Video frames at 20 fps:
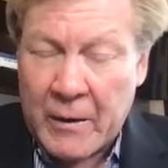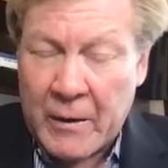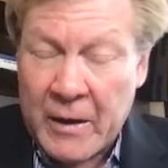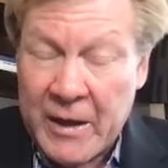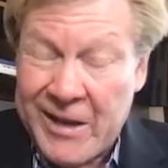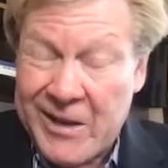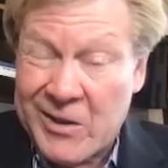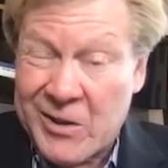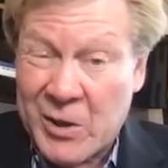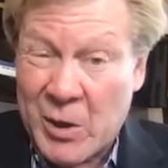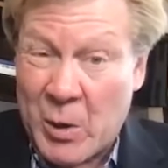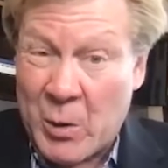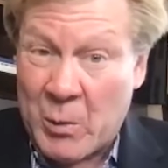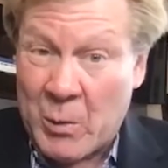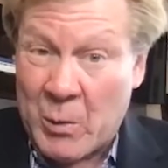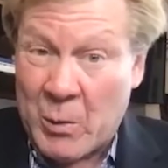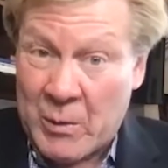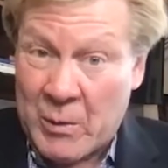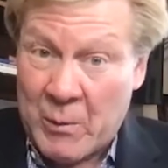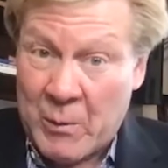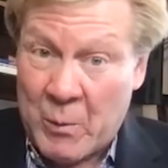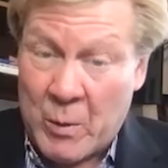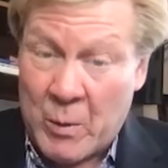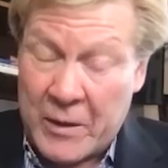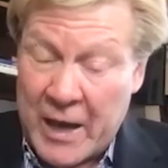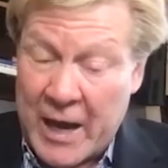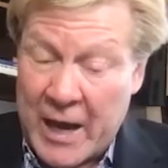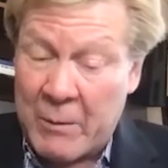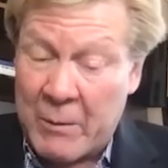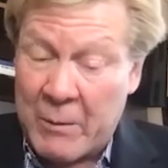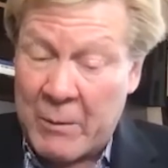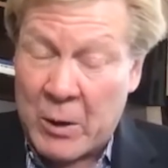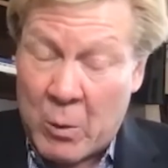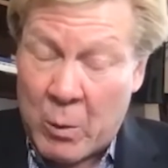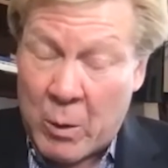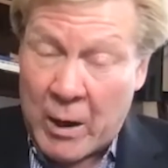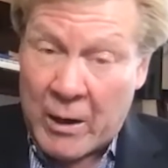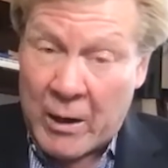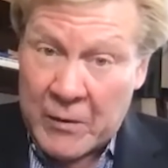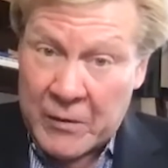So what that
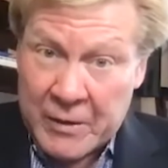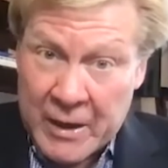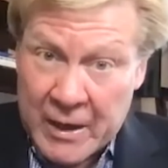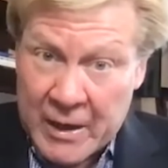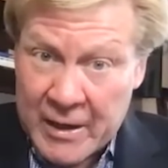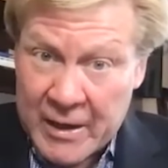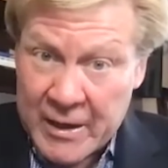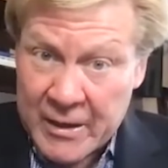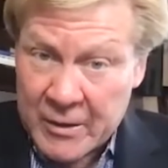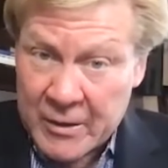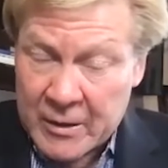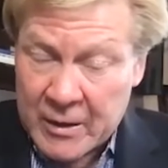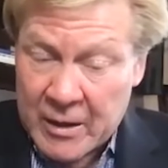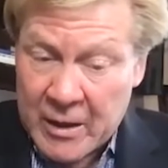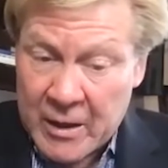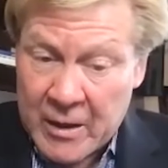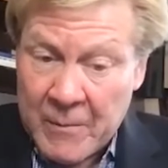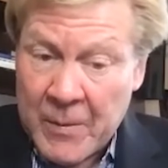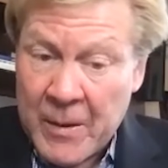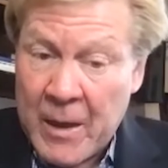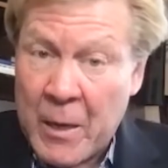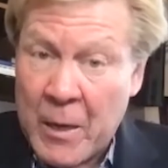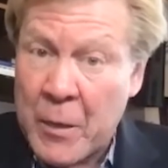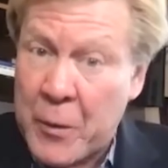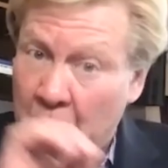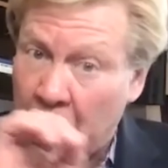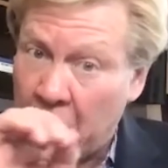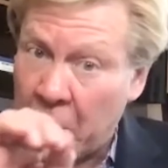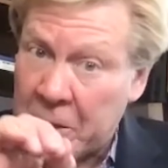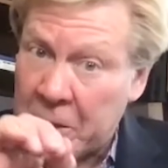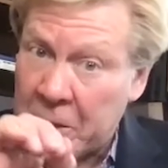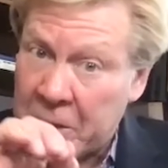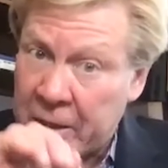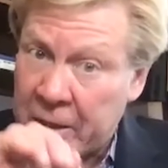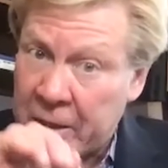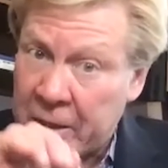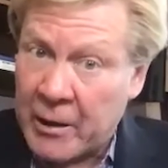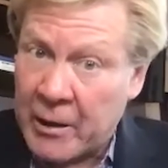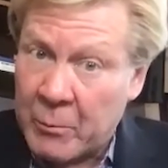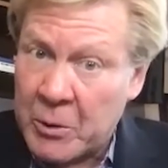requires then is the third tier,
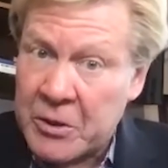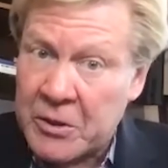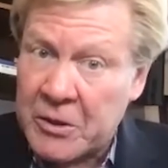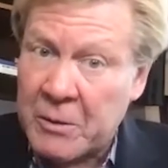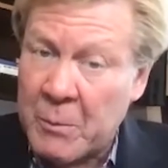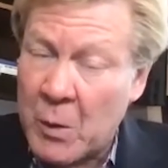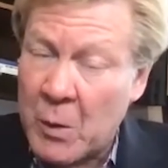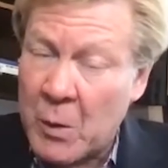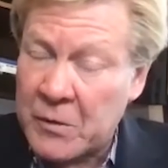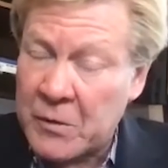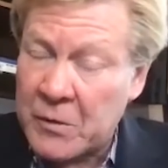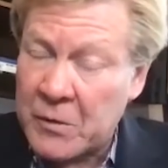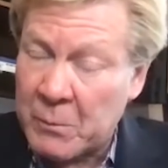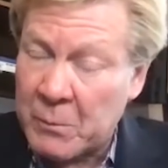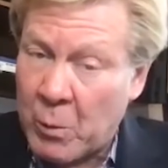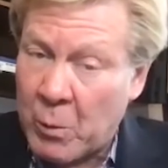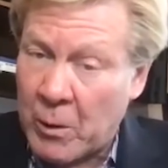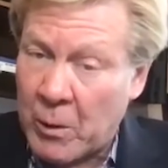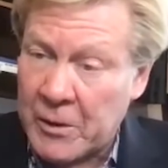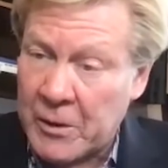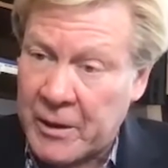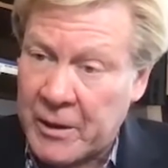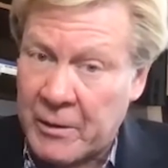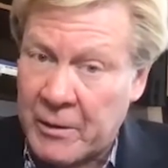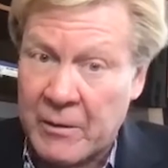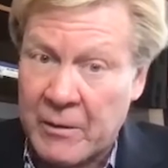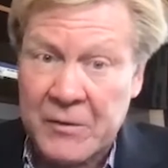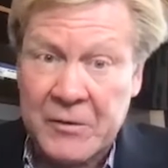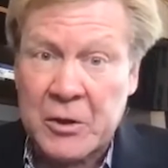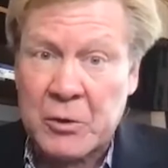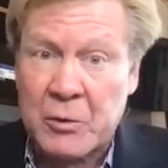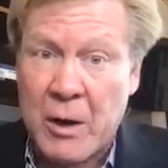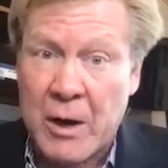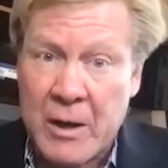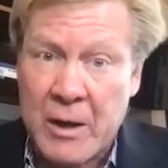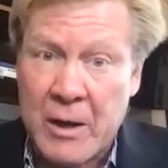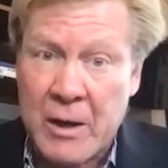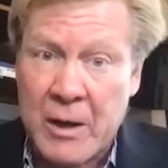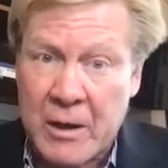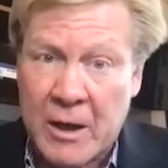which is the most important tier, is the trucking
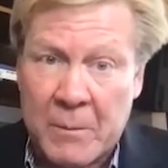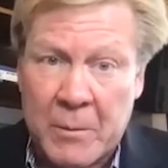company.